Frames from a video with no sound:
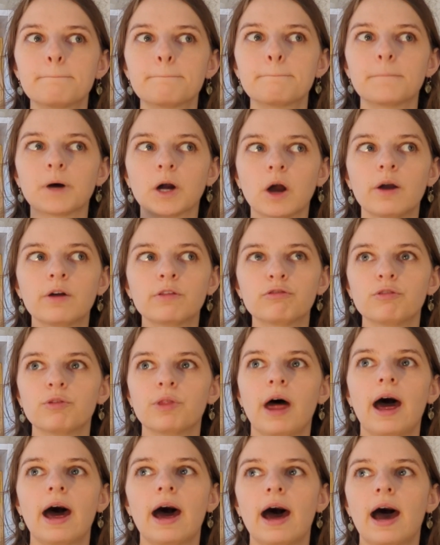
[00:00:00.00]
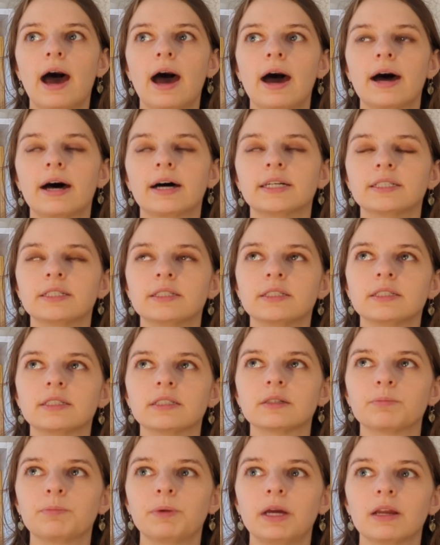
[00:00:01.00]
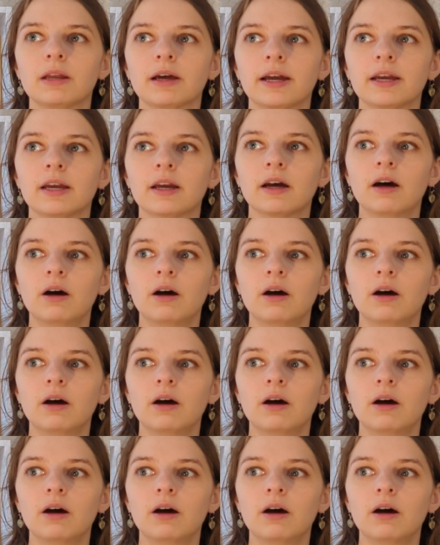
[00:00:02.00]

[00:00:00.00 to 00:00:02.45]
But going through that and being like,